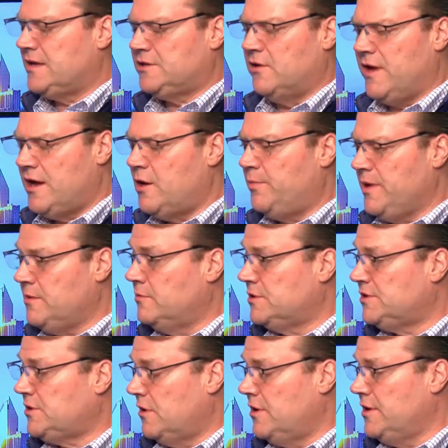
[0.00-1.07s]
ALP was
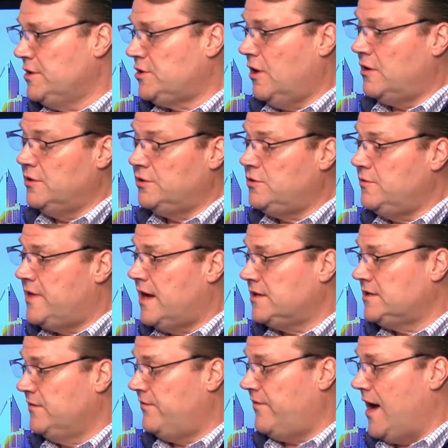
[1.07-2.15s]
started in Charlotte in
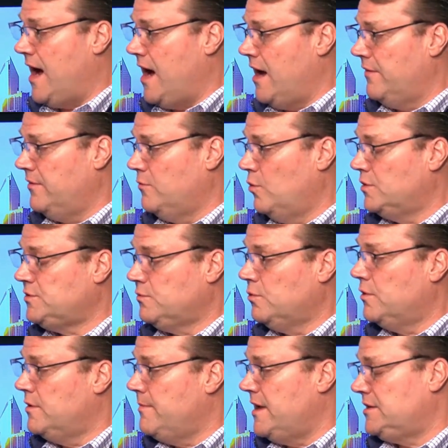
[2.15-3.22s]
2005, and what
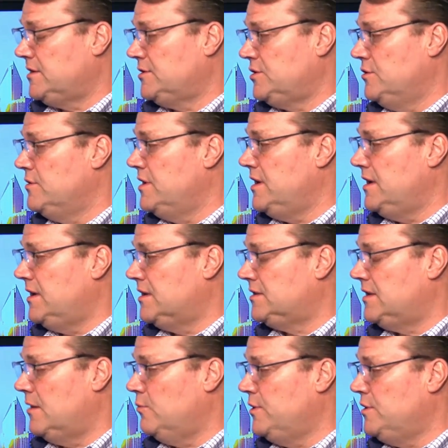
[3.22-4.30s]
really makes us unique is
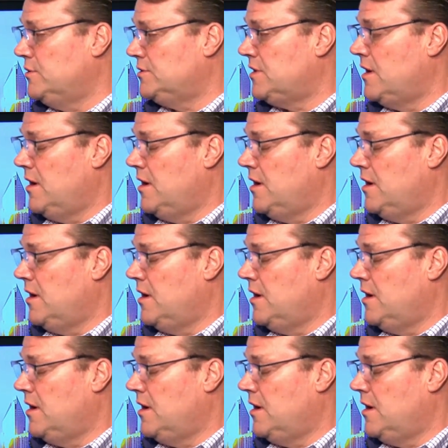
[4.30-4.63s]
that we use